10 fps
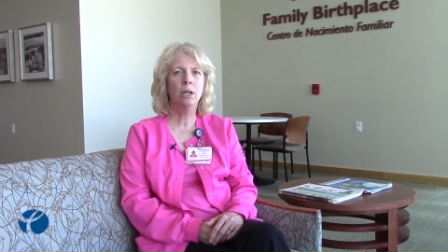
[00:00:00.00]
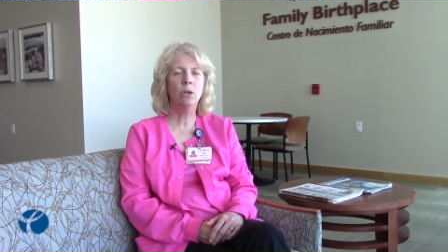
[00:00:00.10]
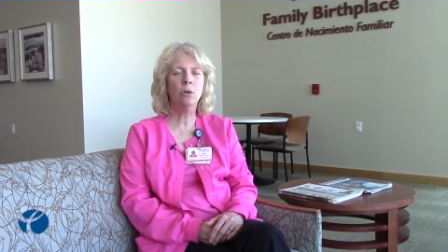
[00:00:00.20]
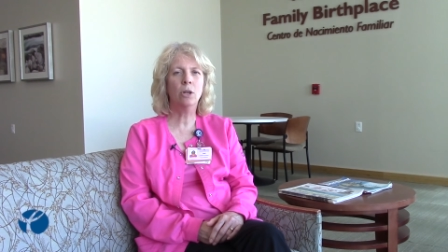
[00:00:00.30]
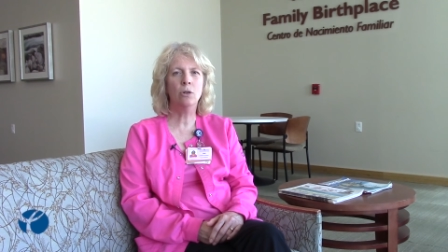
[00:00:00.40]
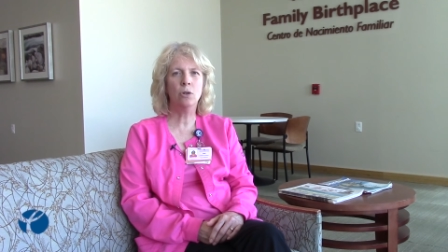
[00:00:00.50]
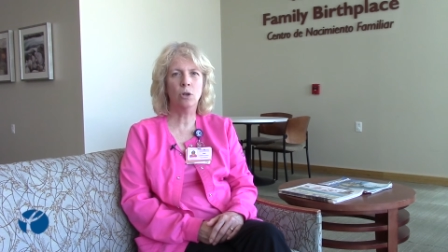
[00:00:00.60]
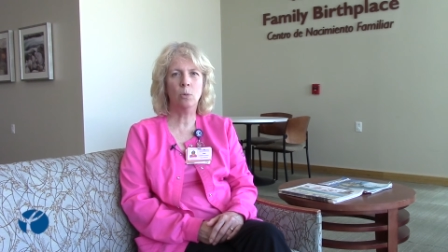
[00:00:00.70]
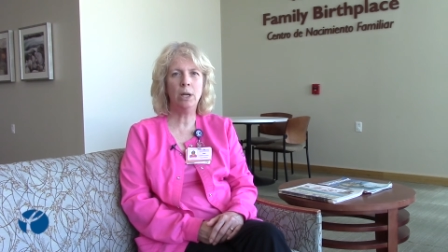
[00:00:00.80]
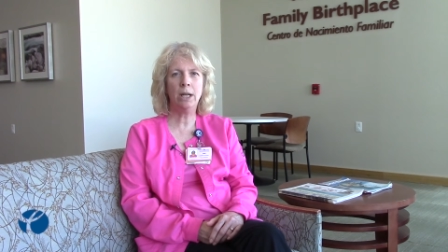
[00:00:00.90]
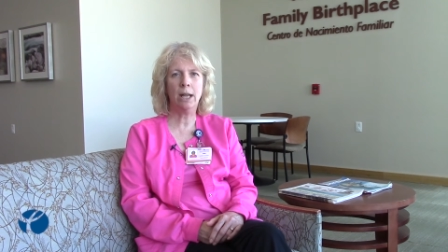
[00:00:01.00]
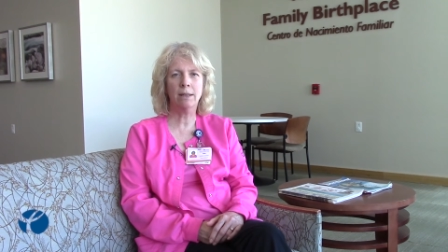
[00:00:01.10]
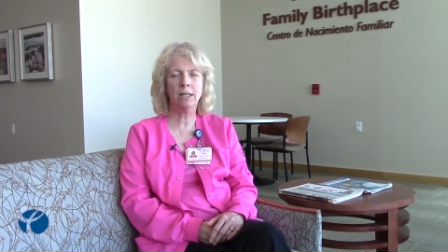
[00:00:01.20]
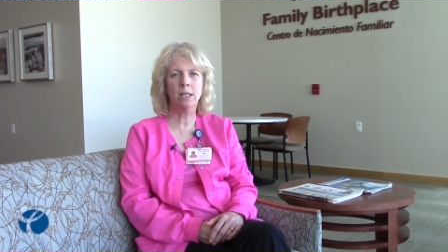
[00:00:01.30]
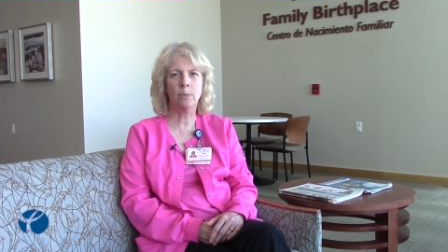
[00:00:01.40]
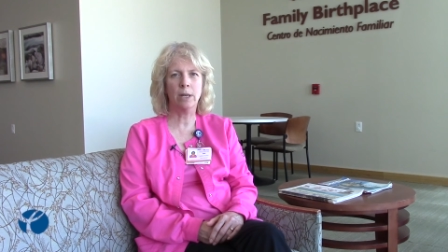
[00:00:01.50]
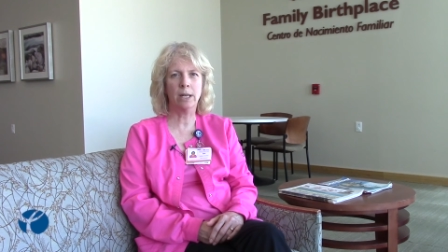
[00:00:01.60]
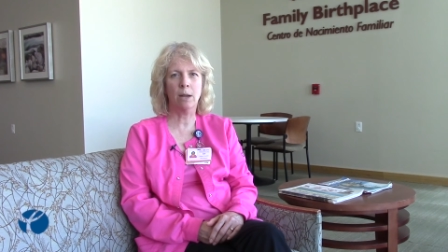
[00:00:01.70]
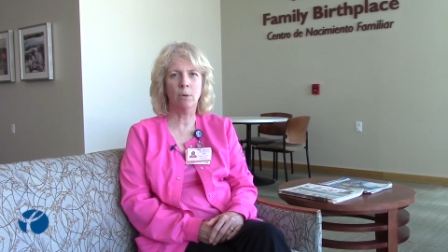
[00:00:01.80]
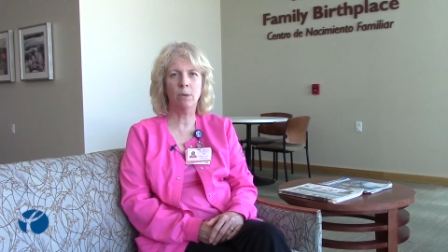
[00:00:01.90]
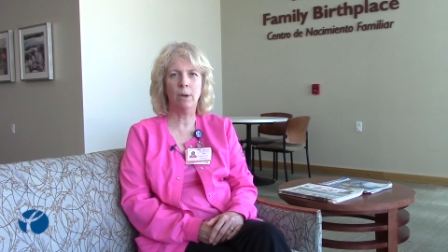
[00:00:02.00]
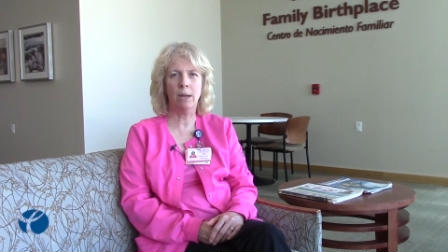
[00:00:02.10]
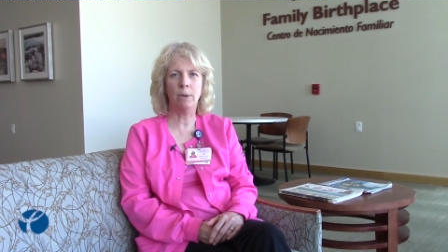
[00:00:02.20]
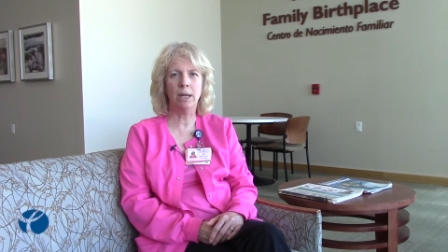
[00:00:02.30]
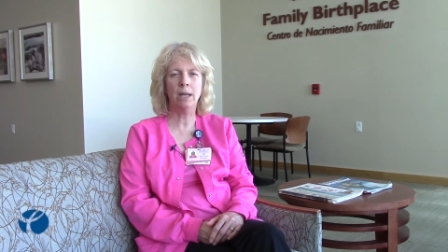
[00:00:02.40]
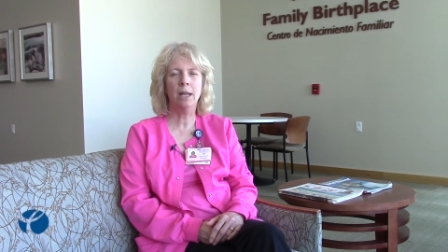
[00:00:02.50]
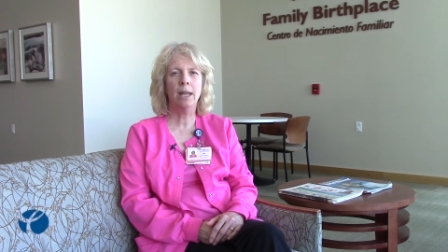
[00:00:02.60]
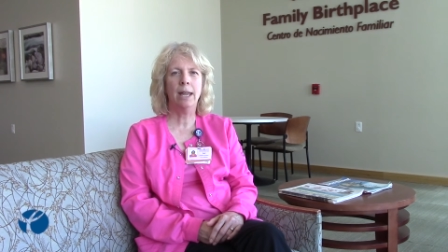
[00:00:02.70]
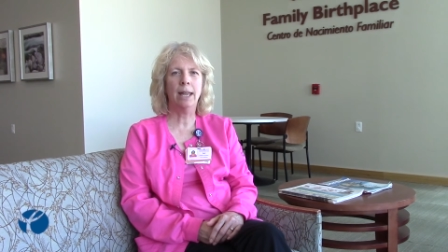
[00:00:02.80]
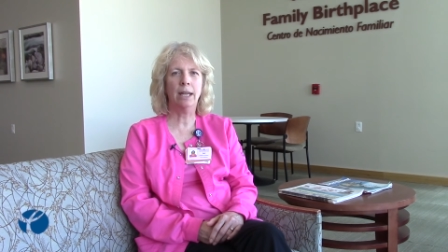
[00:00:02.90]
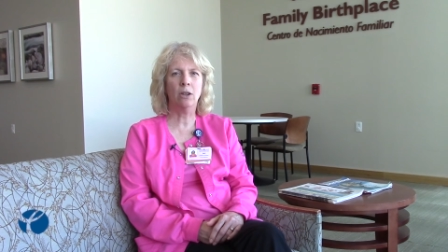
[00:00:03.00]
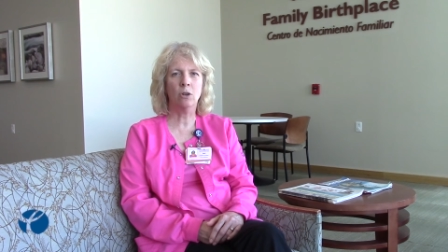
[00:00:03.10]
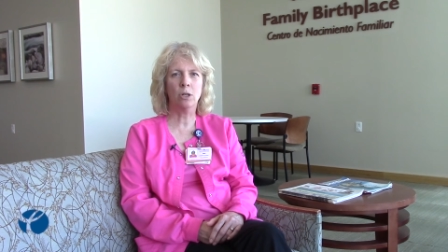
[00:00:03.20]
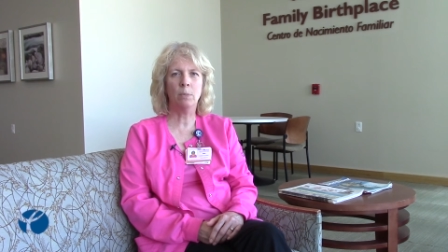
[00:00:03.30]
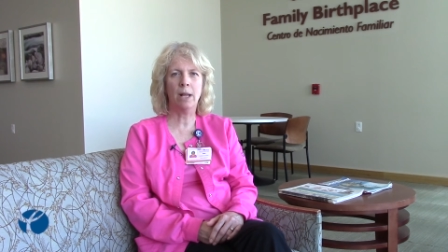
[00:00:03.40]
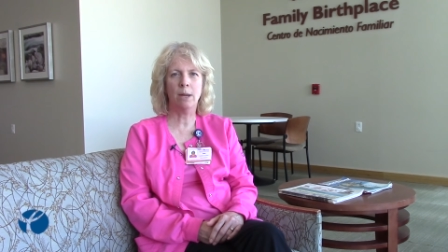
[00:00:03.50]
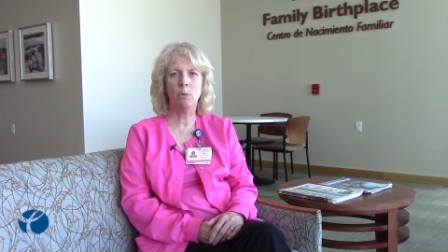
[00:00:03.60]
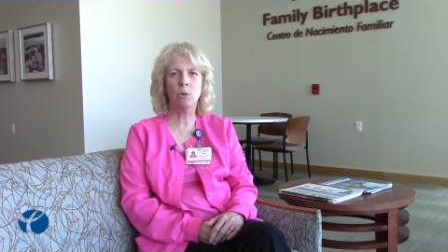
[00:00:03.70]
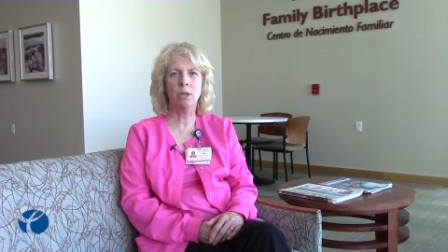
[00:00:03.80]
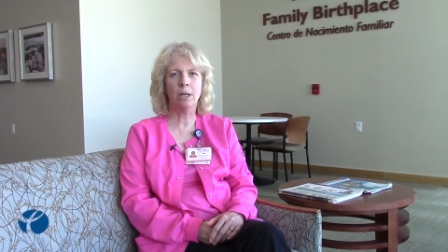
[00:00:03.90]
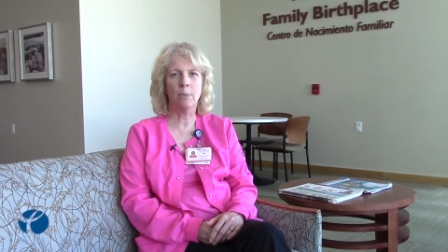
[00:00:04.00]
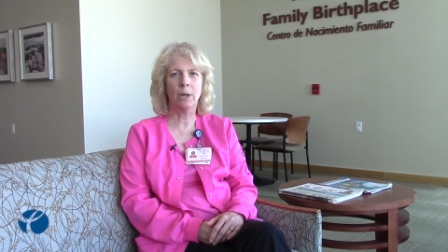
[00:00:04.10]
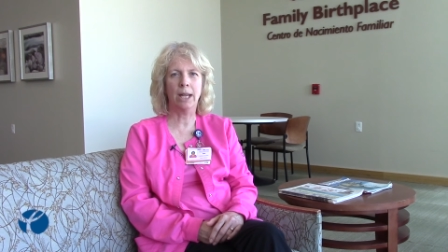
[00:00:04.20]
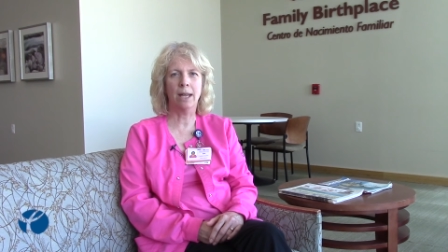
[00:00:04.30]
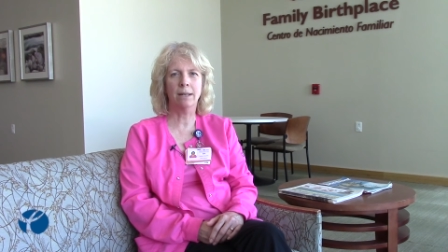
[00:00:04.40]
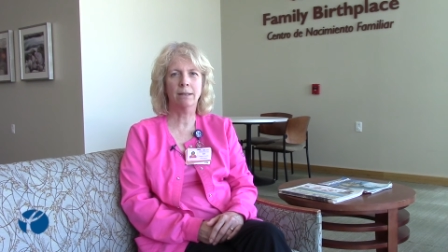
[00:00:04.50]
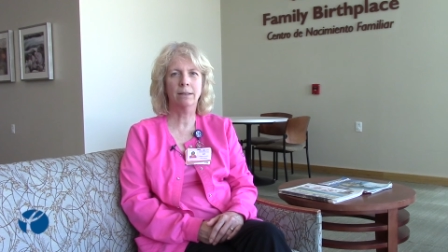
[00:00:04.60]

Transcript: You can use your weekends to spend time with baby and get your supply boosted up again.